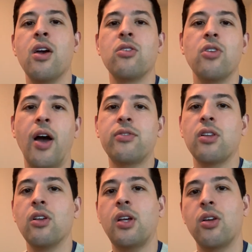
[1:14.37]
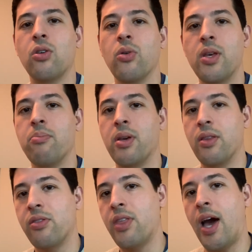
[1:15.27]
You have to look at who he
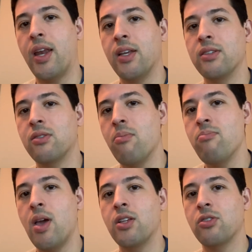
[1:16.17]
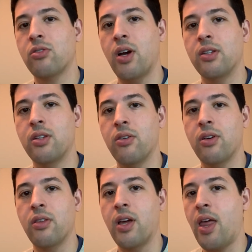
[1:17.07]
beat. That is the major
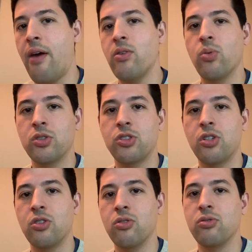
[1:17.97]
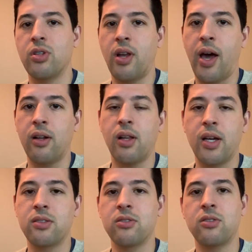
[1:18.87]
criteria that everyone should use in
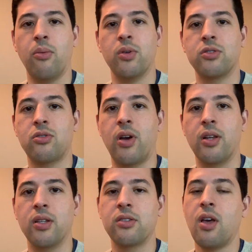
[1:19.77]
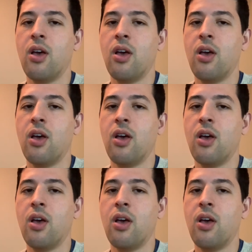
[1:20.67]
analyzing someone's greatness.